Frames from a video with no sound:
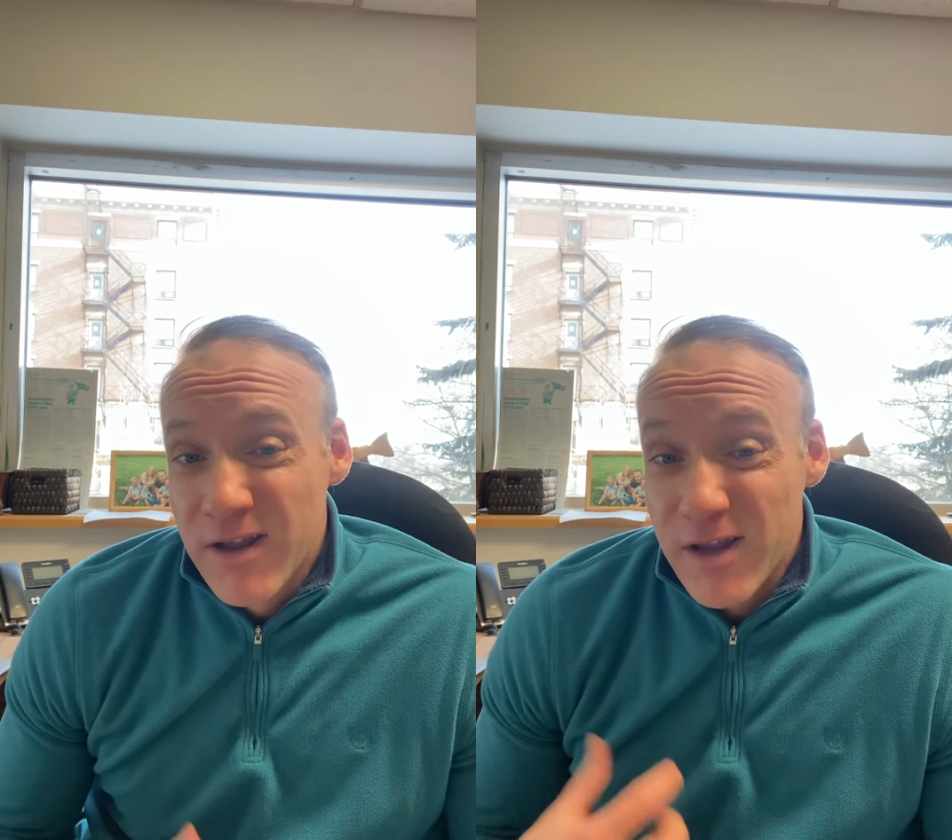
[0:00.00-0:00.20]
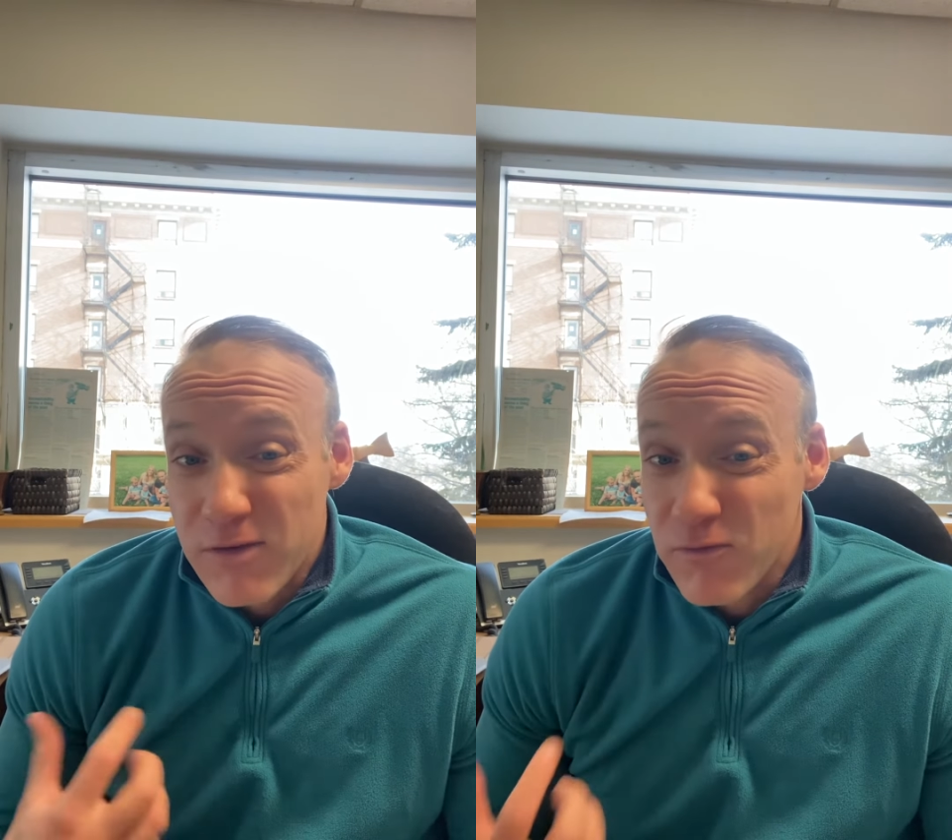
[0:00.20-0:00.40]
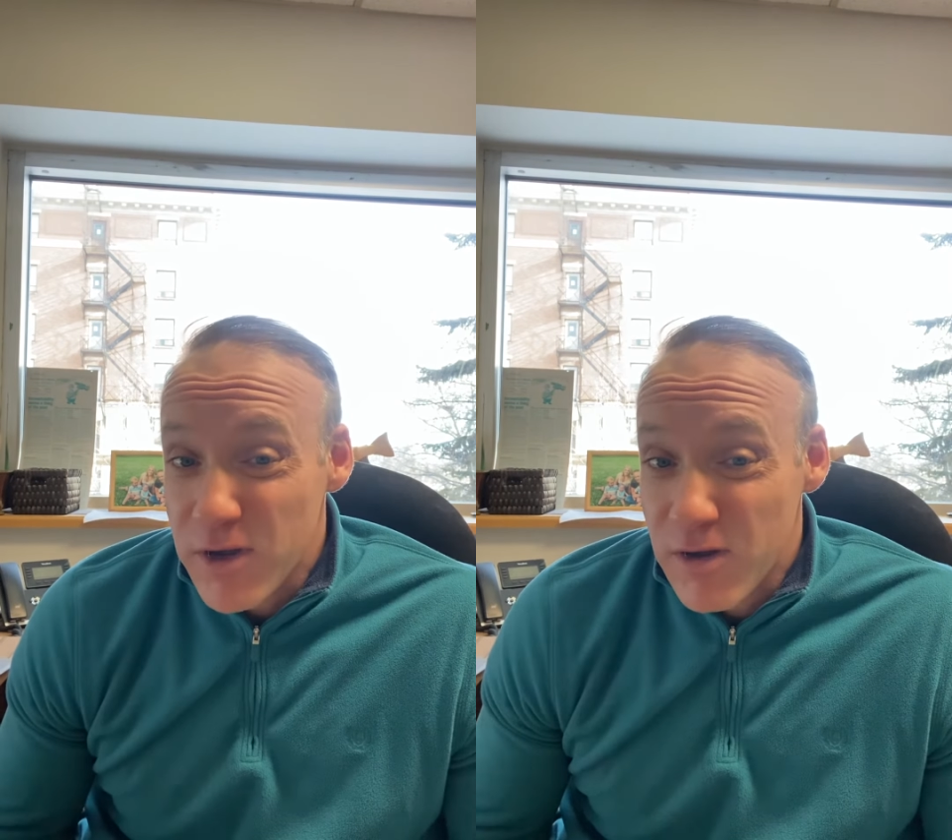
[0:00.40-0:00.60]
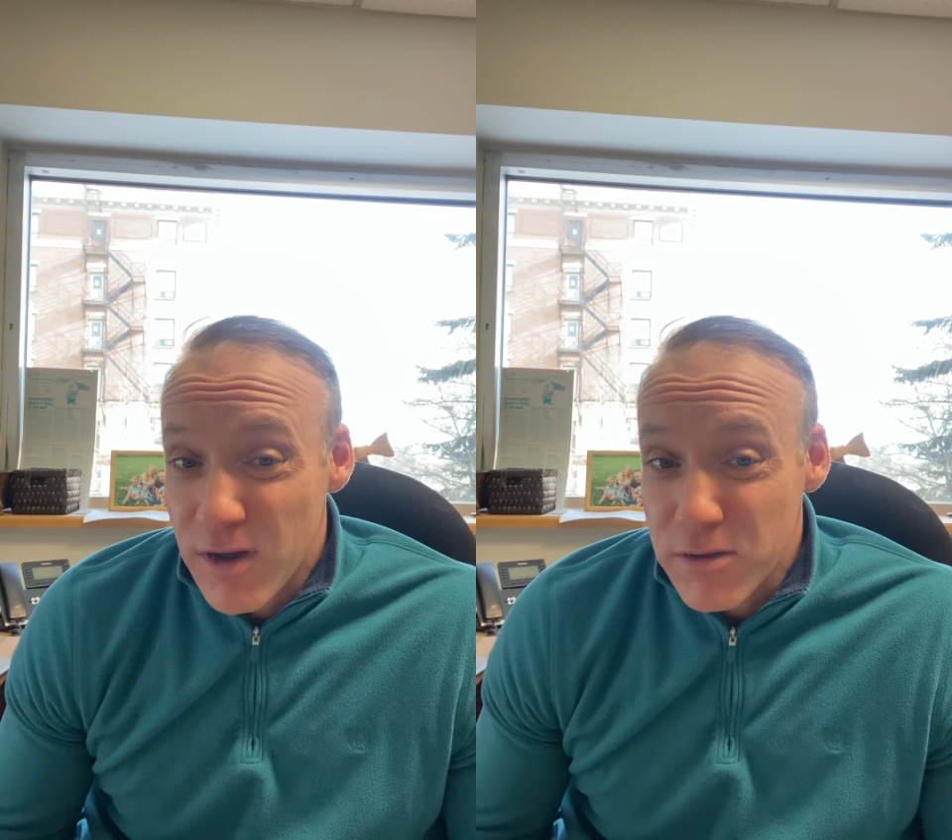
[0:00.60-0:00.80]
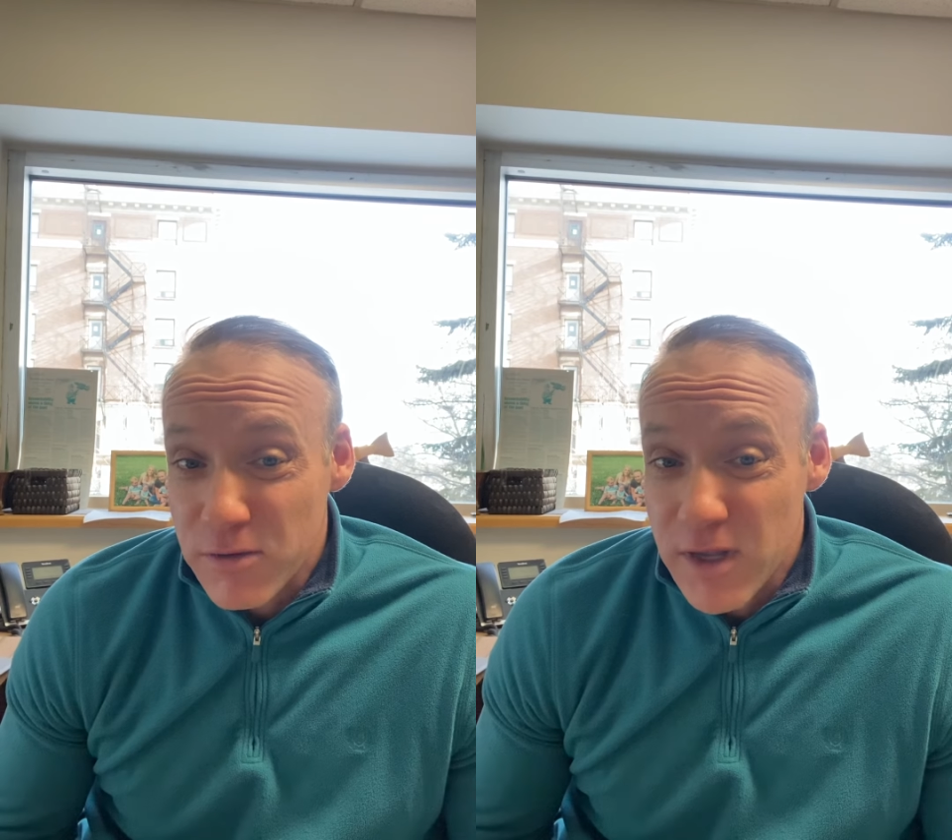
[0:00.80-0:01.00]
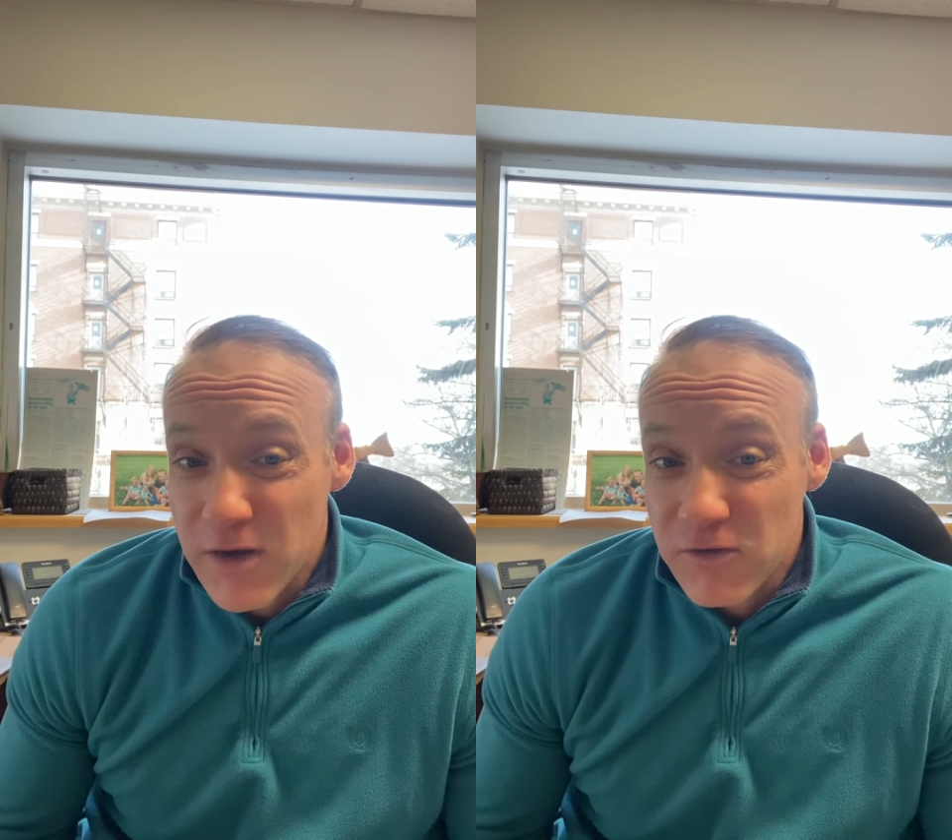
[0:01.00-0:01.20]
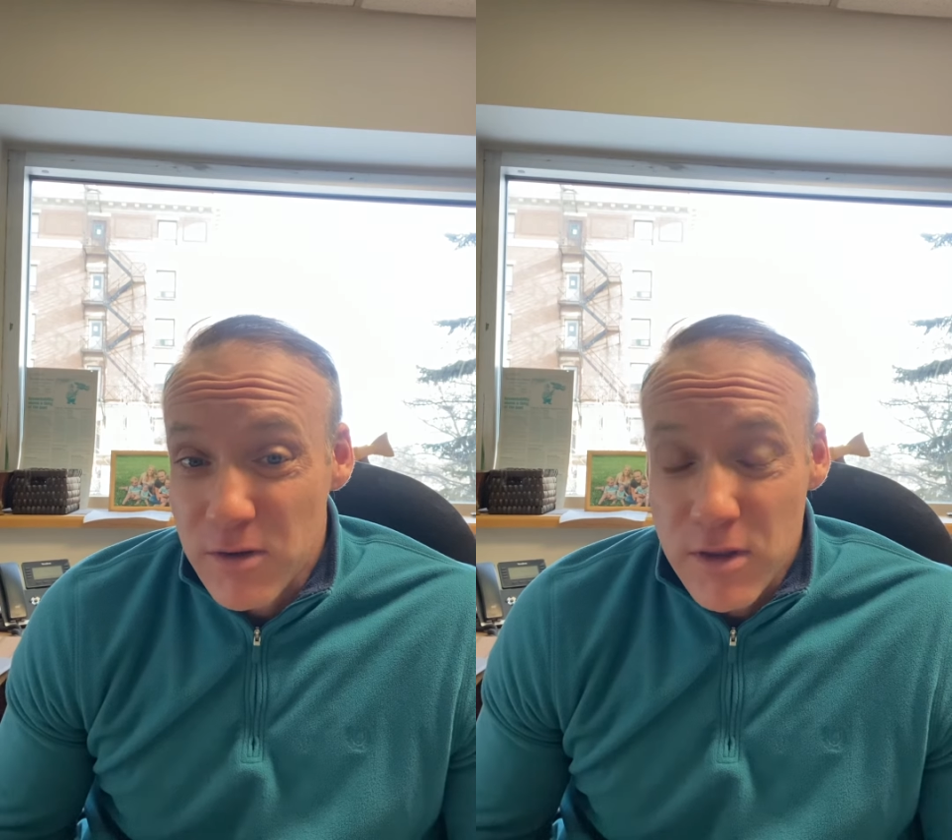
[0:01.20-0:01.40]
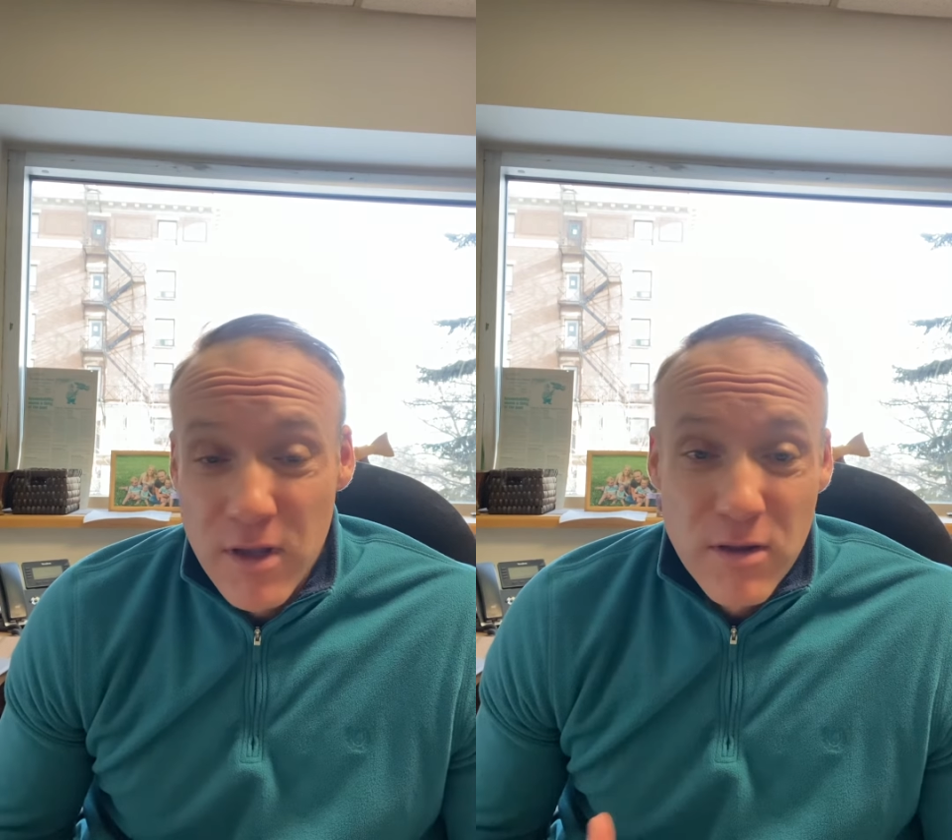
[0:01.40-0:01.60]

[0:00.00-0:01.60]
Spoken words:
It's free consultations,